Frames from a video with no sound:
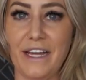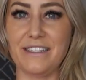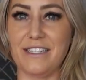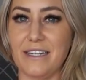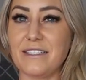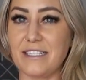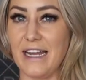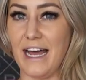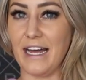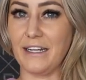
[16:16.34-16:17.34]
that did
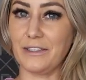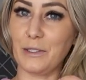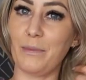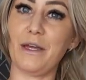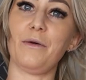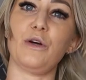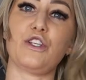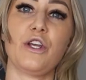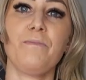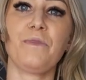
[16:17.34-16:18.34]
snag a little bit,
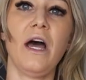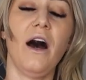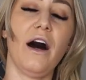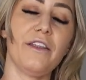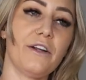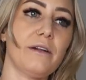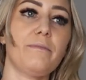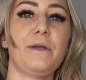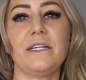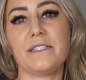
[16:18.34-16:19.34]
which
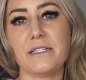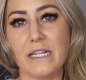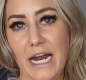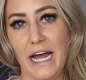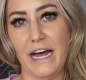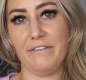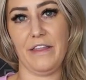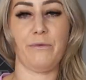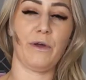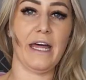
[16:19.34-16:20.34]
other pieces that I have,
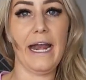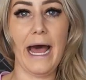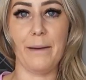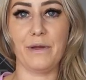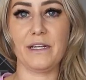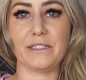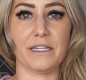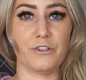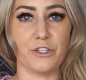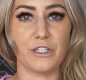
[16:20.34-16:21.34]
that when that happens, I
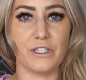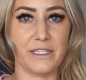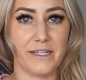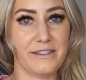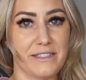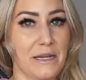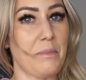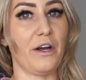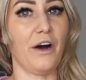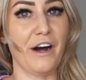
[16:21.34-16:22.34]
usually just like
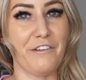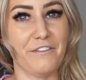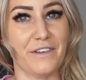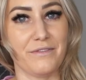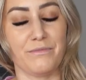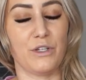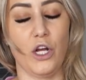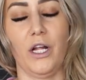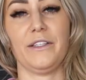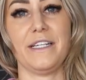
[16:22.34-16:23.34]
snip it off and
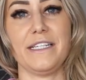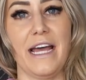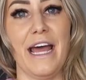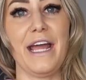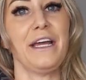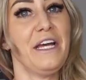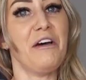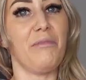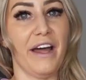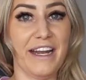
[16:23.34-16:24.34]
call it a day.
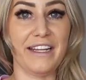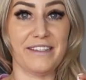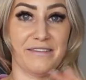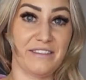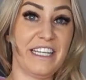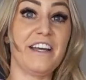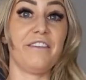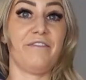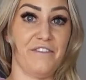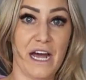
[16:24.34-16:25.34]
But
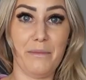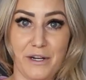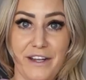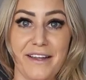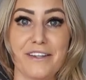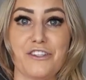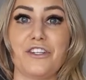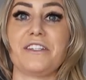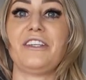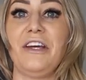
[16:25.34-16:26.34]
knit fabric is
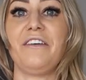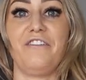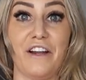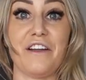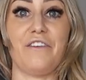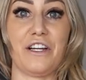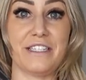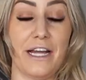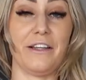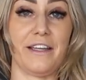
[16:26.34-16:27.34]
just very,
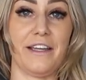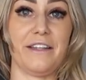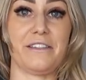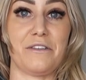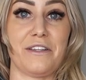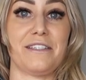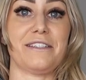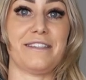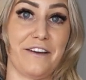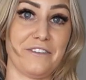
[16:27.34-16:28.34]
very delicate. So this
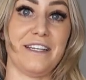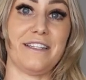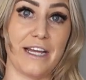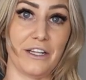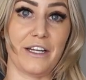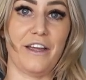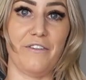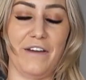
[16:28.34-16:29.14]
is definitely a delicate